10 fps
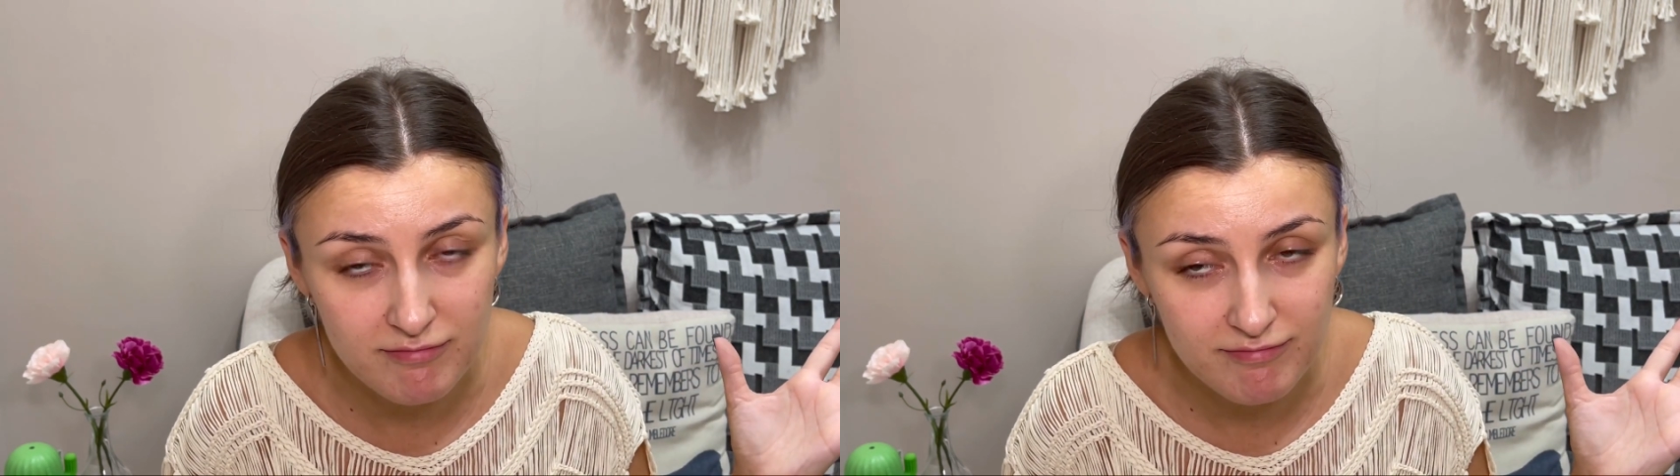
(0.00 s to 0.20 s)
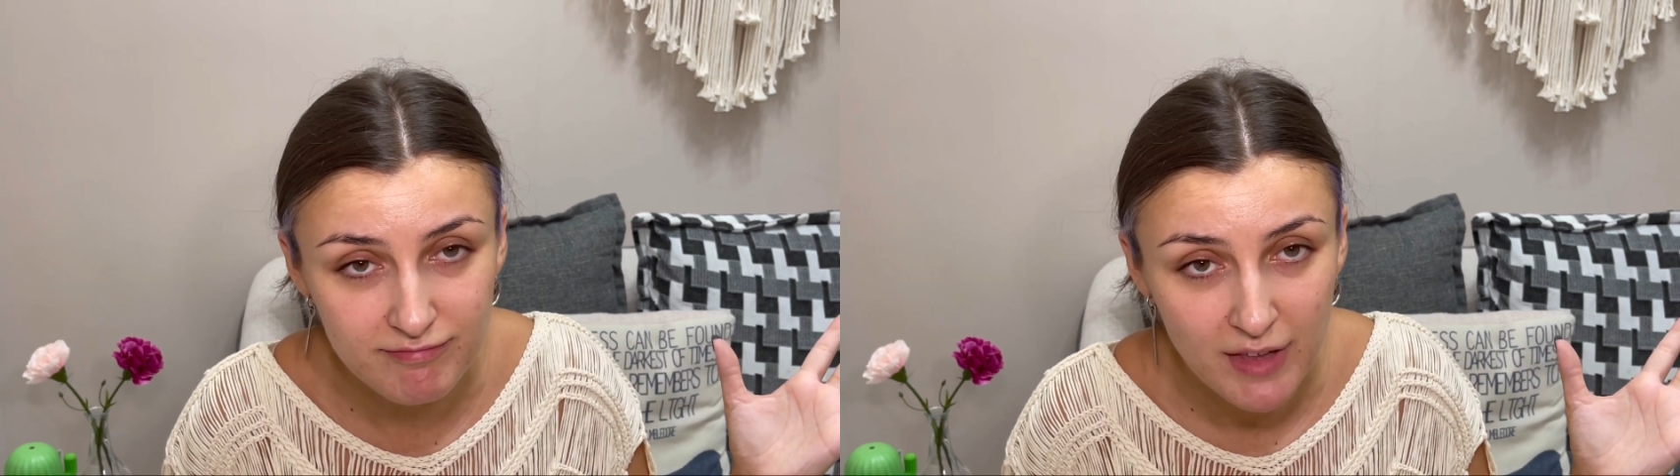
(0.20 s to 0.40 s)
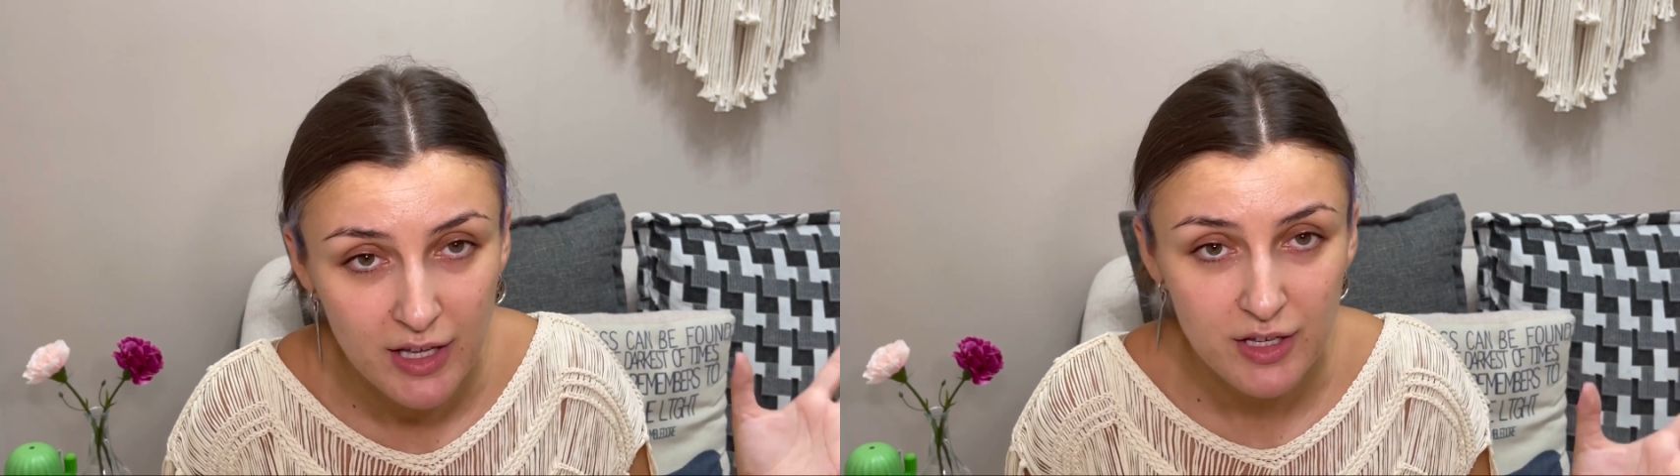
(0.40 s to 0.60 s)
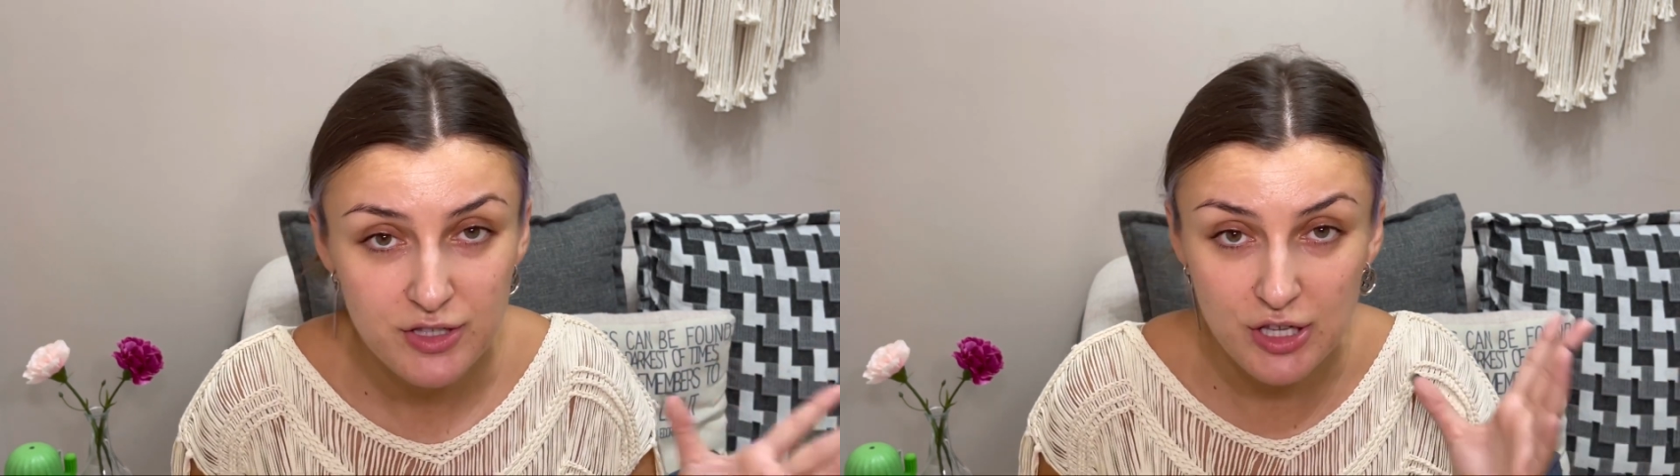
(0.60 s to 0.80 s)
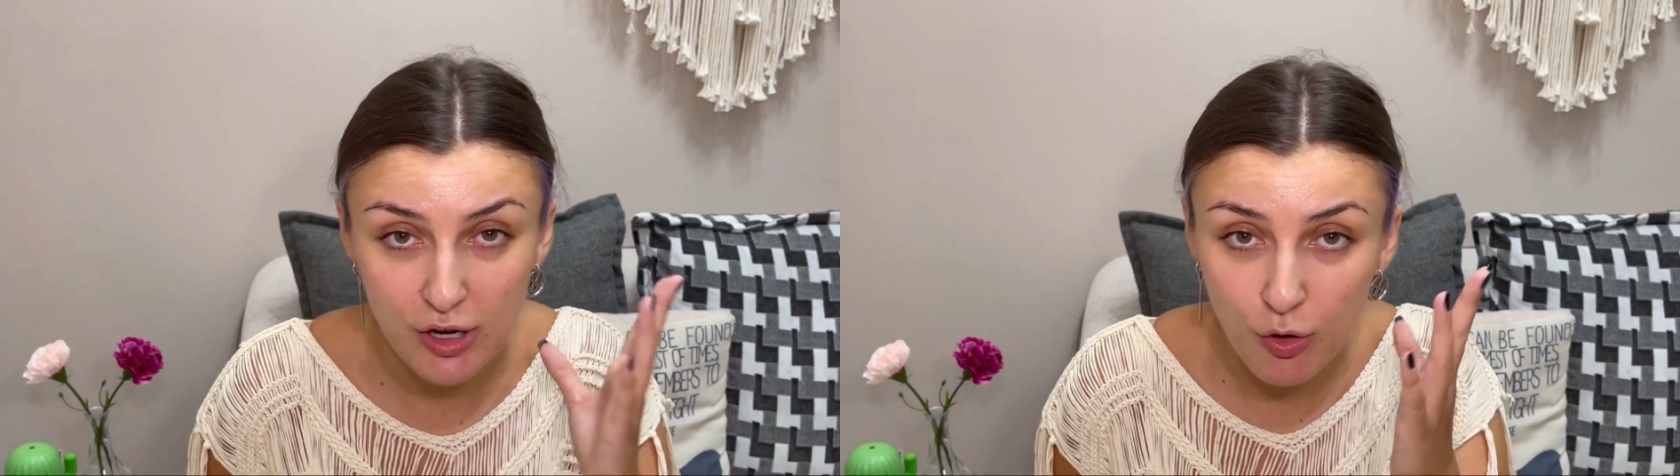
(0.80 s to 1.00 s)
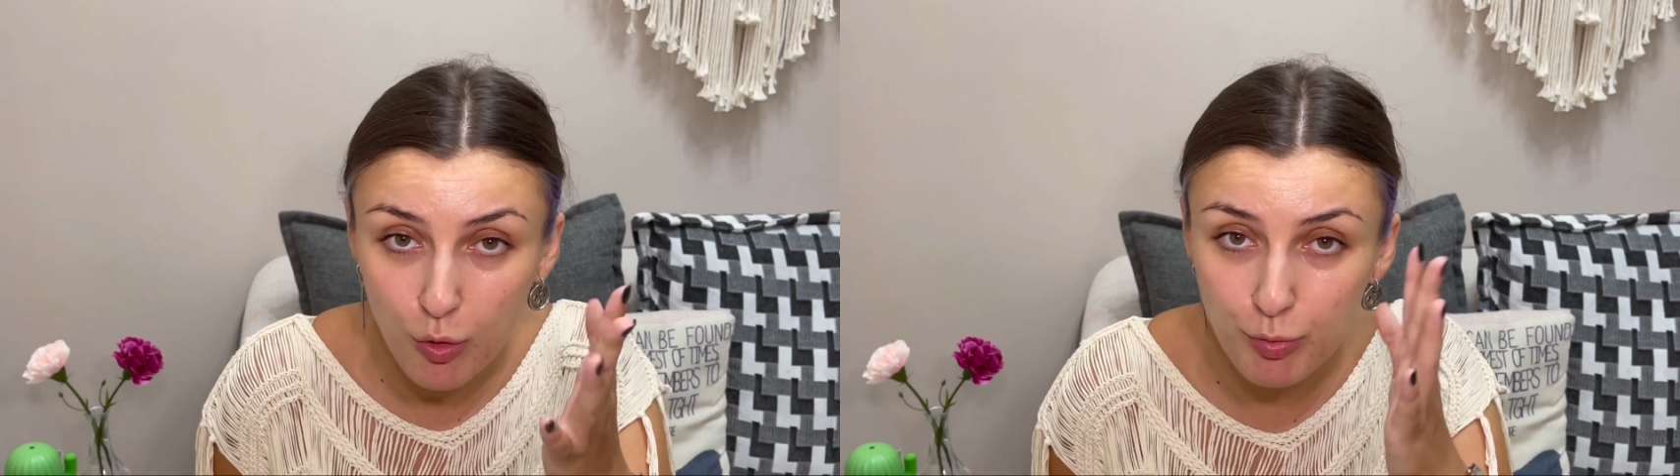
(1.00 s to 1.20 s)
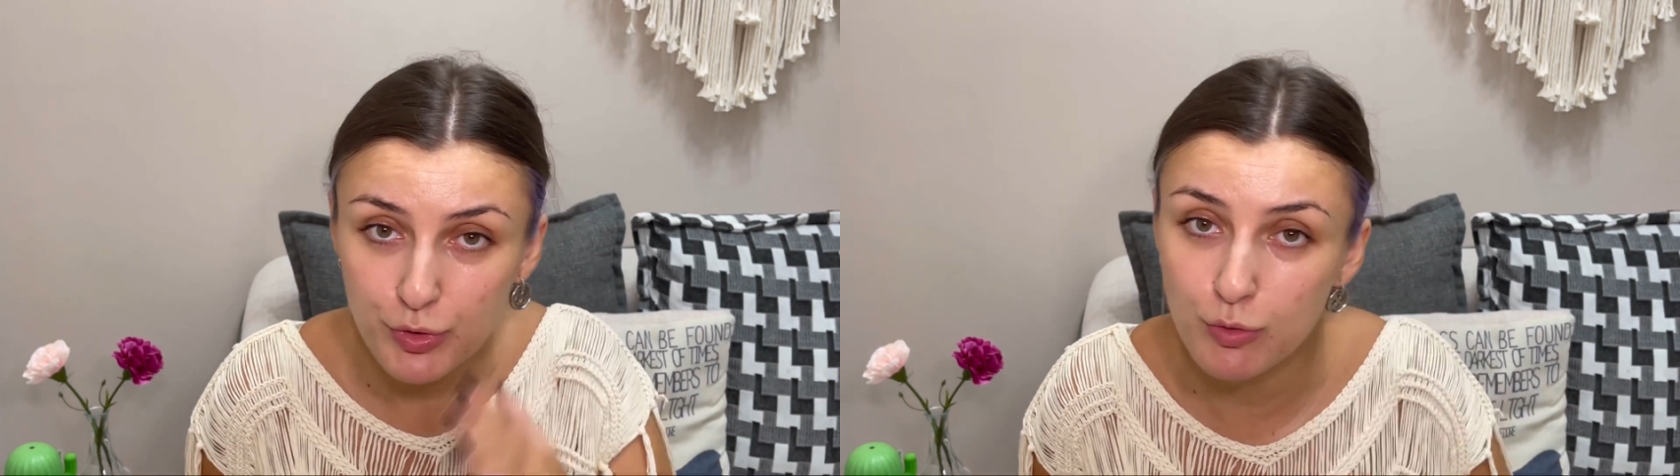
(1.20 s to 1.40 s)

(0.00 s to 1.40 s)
So I hope you